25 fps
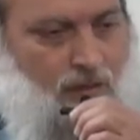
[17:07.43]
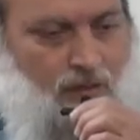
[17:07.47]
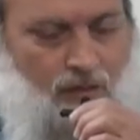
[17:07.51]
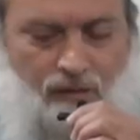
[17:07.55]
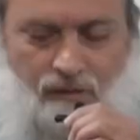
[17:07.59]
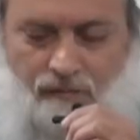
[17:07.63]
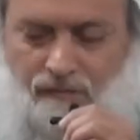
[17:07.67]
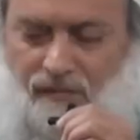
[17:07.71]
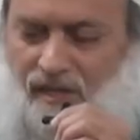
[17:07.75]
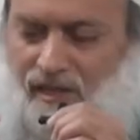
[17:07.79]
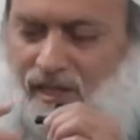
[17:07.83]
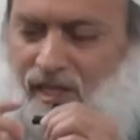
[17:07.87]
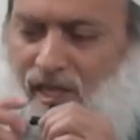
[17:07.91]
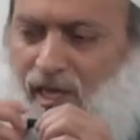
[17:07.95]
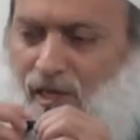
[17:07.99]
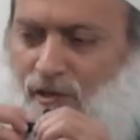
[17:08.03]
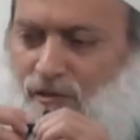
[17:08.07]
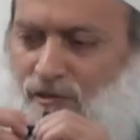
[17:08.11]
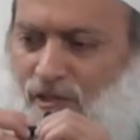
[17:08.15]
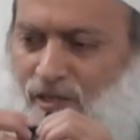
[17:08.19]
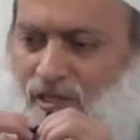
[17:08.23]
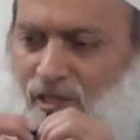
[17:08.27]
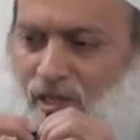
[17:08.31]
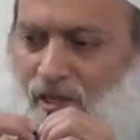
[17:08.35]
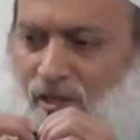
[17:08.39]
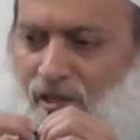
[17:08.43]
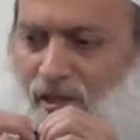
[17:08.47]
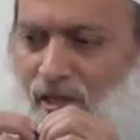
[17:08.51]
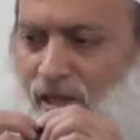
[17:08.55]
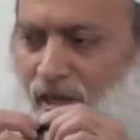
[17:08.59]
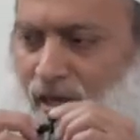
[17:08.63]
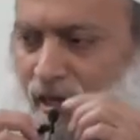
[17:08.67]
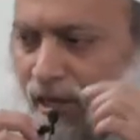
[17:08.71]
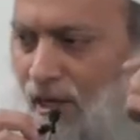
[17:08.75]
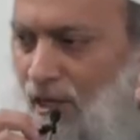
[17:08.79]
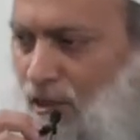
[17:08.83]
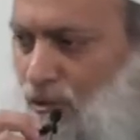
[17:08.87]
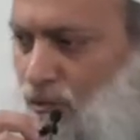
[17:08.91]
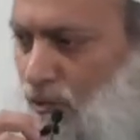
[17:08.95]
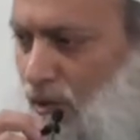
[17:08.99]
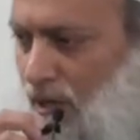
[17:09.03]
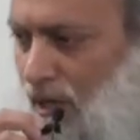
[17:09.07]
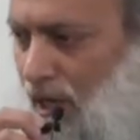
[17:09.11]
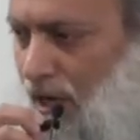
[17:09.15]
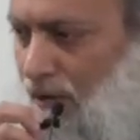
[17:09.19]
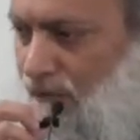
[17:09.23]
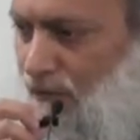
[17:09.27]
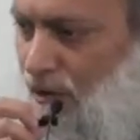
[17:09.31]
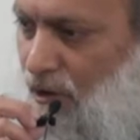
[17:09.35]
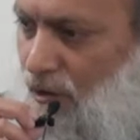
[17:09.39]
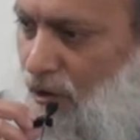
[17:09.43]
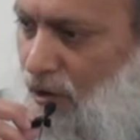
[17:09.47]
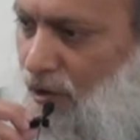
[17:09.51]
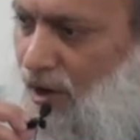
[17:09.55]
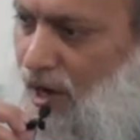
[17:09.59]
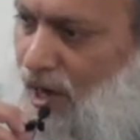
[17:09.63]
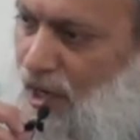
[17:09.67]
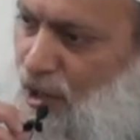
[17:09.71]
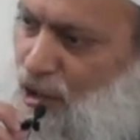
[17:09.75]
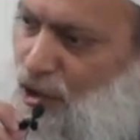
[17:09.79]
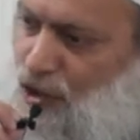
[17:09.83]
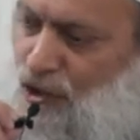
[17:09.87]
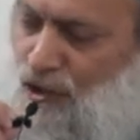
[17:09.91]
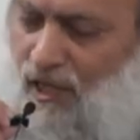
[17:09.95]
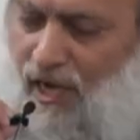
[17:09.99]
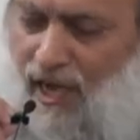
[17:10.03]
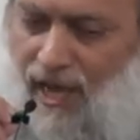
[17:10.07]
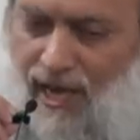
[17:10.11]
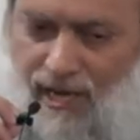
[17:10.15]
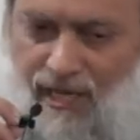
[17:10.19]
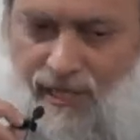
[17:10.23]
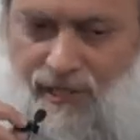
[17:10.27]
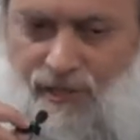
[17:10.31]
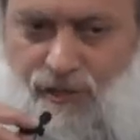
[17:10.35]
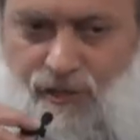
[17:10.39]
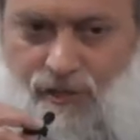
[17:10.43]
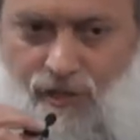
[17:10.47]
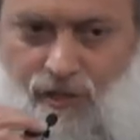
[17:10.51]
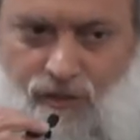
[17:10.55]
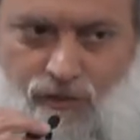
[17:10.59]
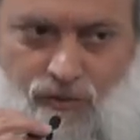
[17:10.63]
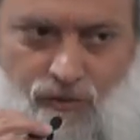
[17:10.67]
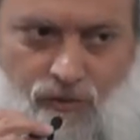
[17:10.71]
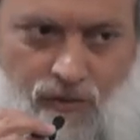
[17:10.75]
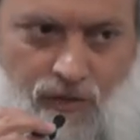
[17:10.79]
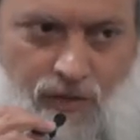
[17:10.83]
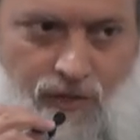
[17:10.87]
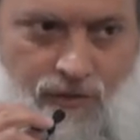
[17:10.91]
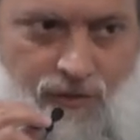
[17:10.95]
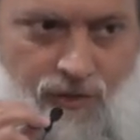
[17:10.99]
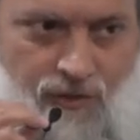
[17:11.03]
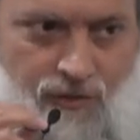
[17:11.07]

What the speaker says: But the interesting thing is, whenever Quraysh challenged Rasulullah